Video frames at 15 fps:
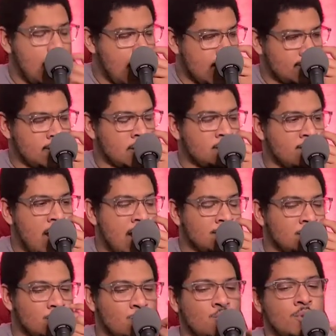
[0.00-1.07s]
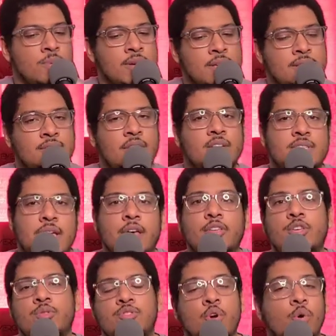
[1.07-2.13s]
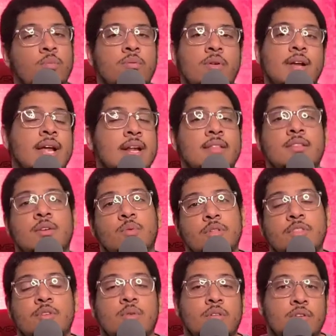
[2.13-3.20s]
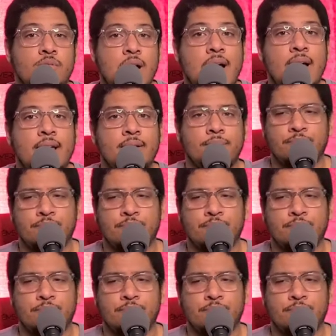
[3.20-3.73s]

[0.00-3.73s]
Six Flags is cool because they'll tell you don't bring anything with you on the ride.